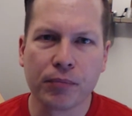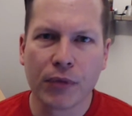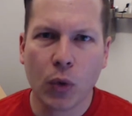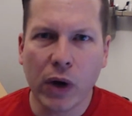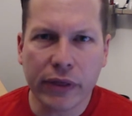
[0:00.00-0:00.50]

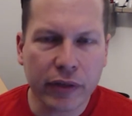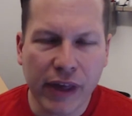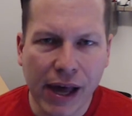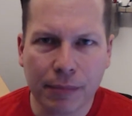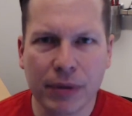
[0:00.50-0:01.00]
Whether
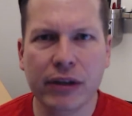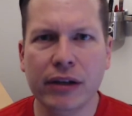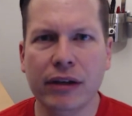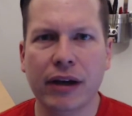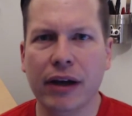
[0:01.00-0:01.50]
that
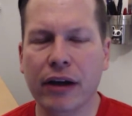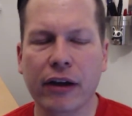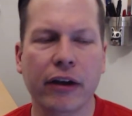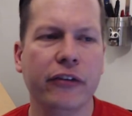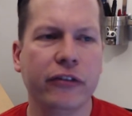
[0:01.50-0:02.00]
be
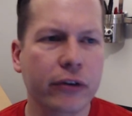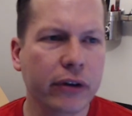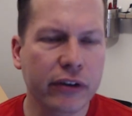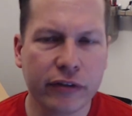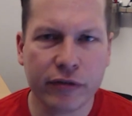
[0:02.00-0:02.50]
a
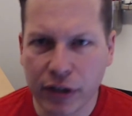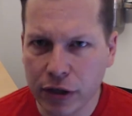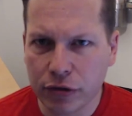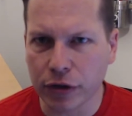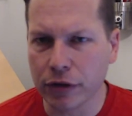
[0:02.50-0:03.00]
series of
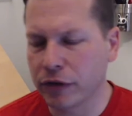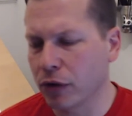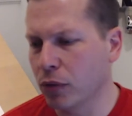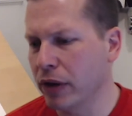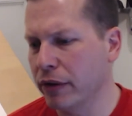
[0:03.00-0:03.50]
T-shirts,
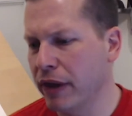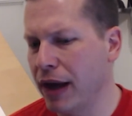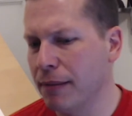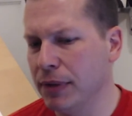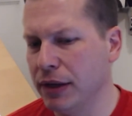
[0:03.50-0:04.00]
or whether
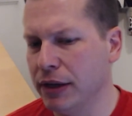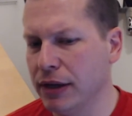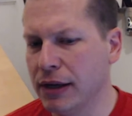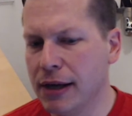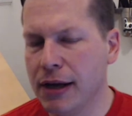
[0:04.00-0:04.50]
that
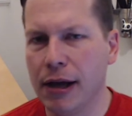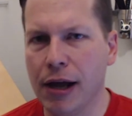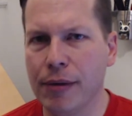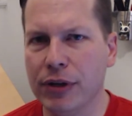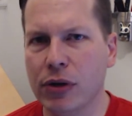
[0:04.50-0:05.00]
be
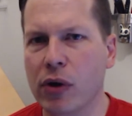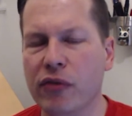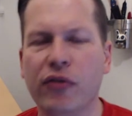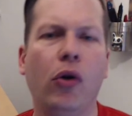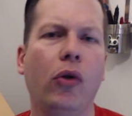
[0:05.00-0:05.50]
a
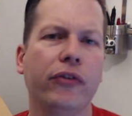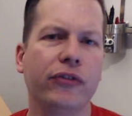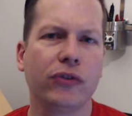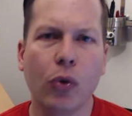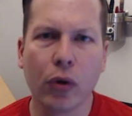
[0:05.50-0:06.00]
whole
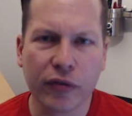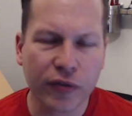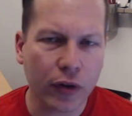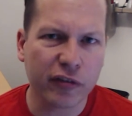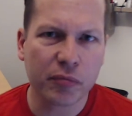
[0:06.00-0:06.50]
store
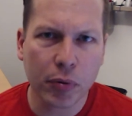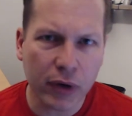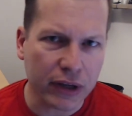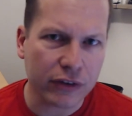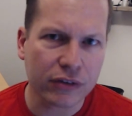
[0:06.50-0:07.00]
full of
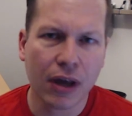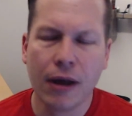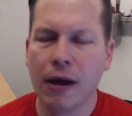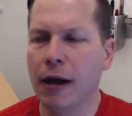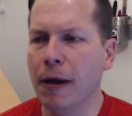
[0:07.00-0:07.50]
prints,
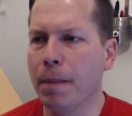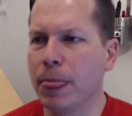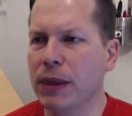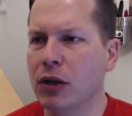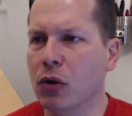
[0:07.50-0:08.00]

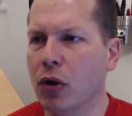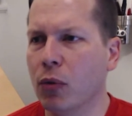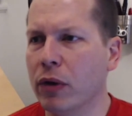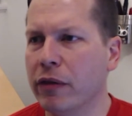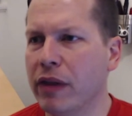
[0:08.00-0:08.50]
or
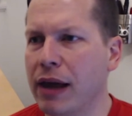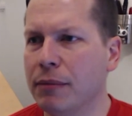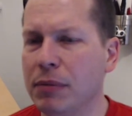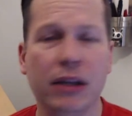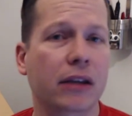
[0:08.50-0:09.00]
whether
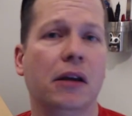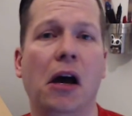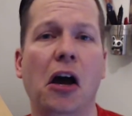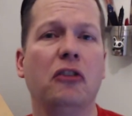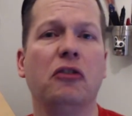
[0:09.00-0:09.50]
that be
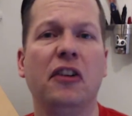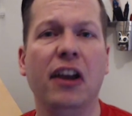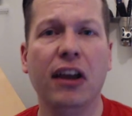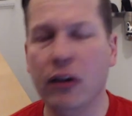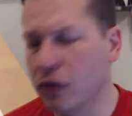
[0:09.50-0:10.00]
100
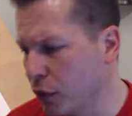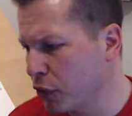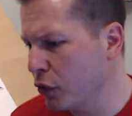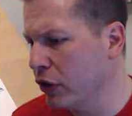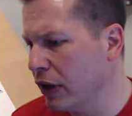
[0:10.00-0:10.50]
days or
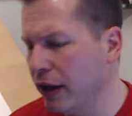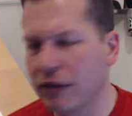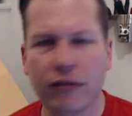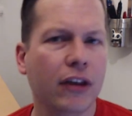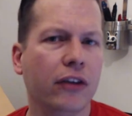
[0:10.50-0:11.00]
30
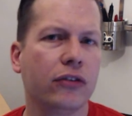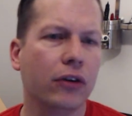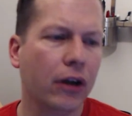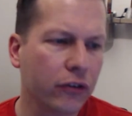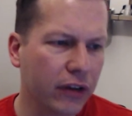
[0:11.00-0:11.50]
days of this or
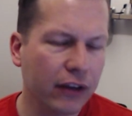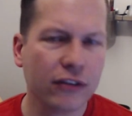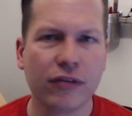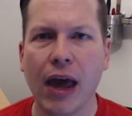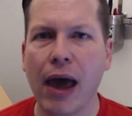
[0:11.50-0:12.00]
100 days
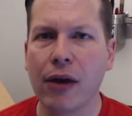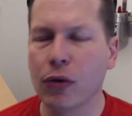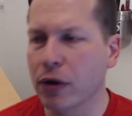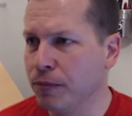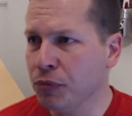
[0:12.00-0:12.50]
of that,
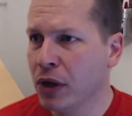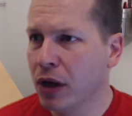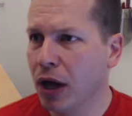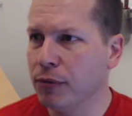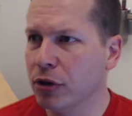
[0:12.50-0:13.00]
or
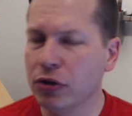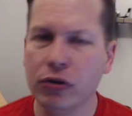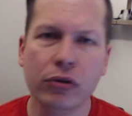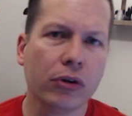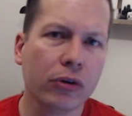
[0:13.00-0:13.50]
you're going to
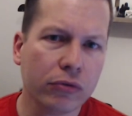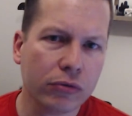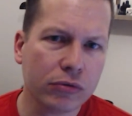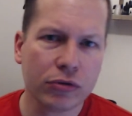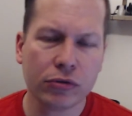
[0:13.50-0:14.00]
do your
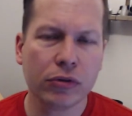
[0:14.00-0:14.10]
own